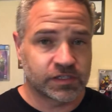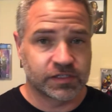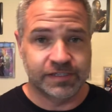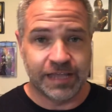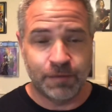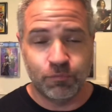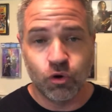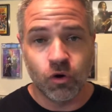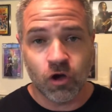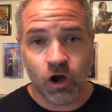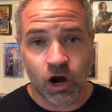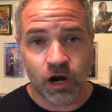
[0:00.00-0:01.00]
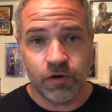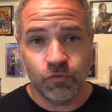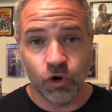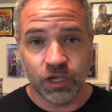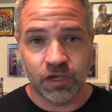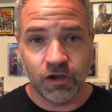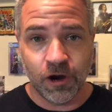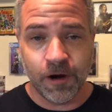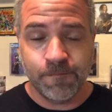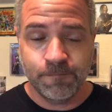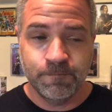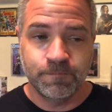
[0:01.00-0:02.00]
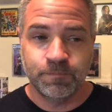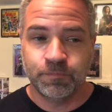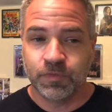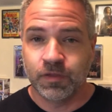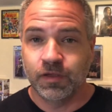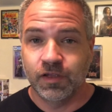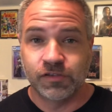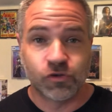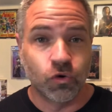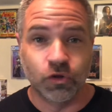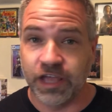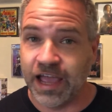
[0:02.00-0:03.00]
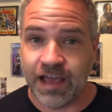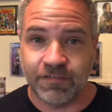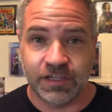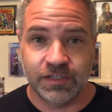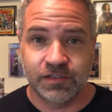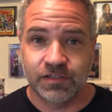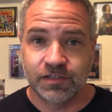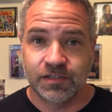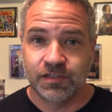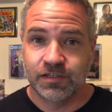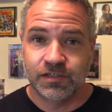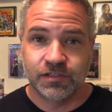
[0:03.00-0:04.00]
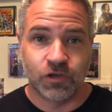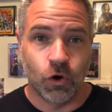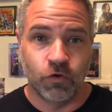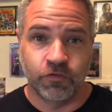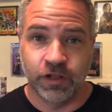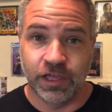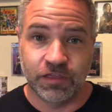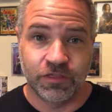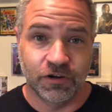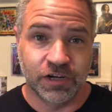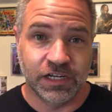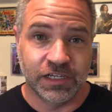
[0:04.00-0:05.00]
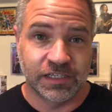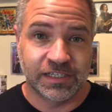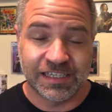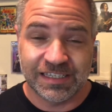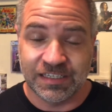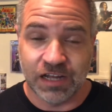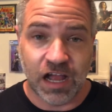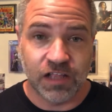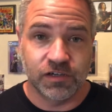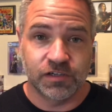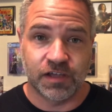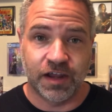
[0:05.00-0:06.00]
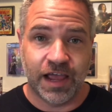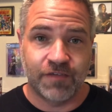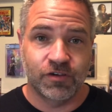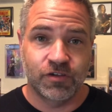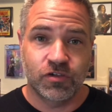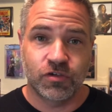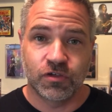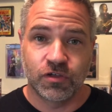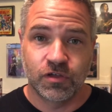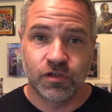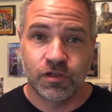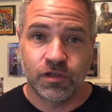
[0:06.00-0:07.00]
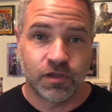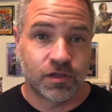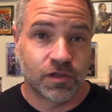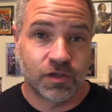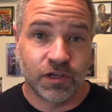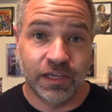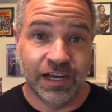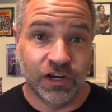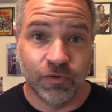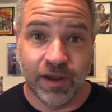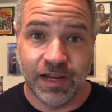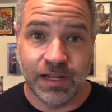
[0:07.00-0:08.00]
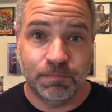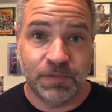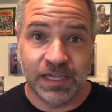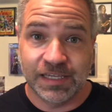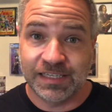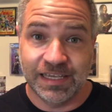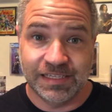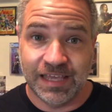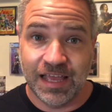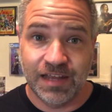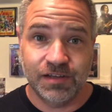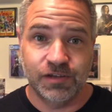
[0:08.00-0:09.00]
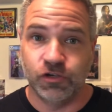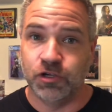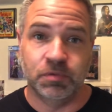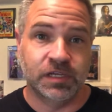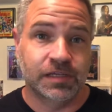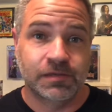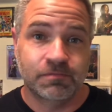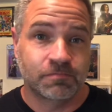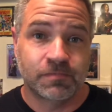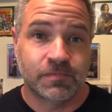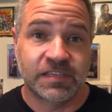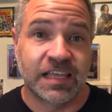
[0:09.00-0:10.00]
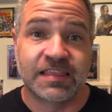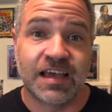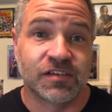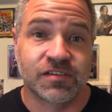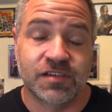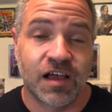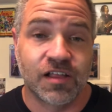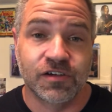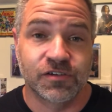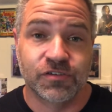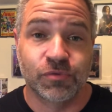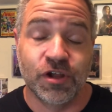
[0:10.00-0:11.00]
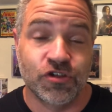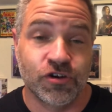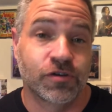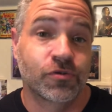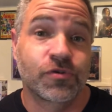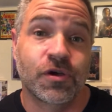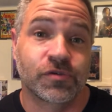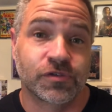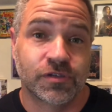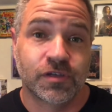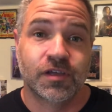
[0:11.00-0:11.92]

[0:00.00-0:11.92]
Deadpool card, rookie card, it's cool to have it. It's going for like $30 to $60 on average. Get it graded, PSA 10, you could be $10,000 richer, who knows.